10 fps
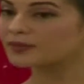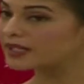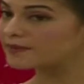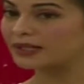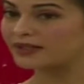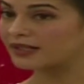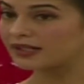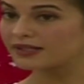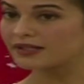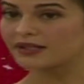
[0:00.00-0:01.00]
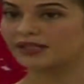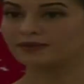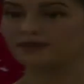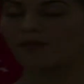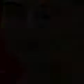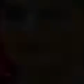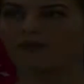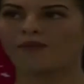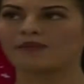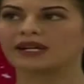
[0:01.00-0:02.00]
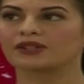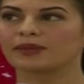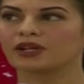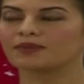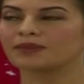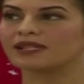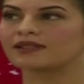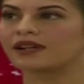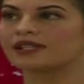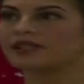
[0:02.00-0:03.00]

She makes pizzas, macrobiotic pizzas.